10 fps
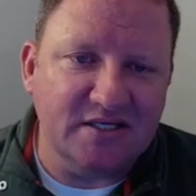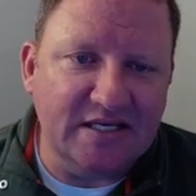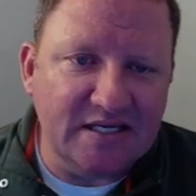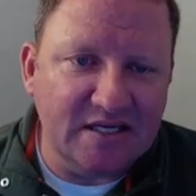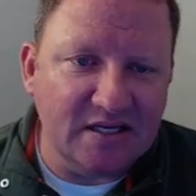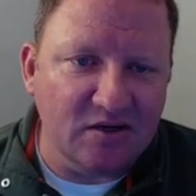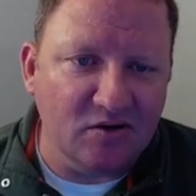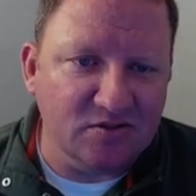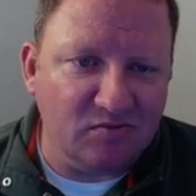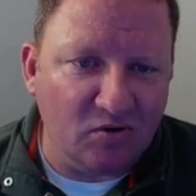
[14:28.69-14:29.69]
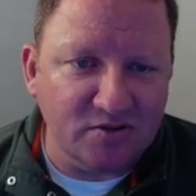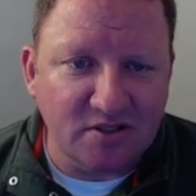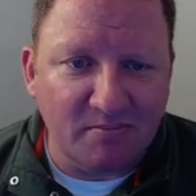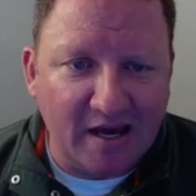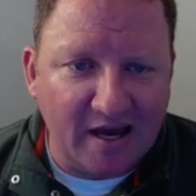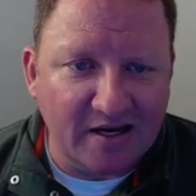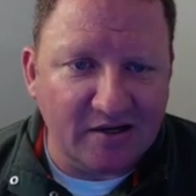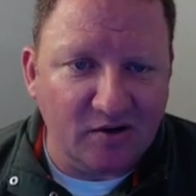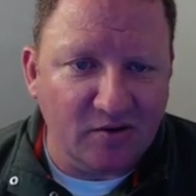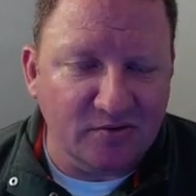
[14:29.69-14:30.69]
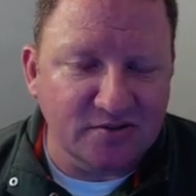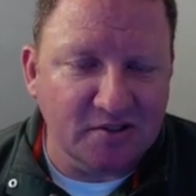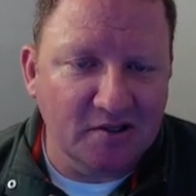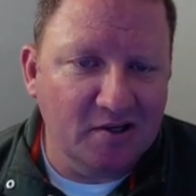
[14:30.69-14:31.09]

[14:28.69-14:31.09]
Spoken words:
in here as far as the padding goes,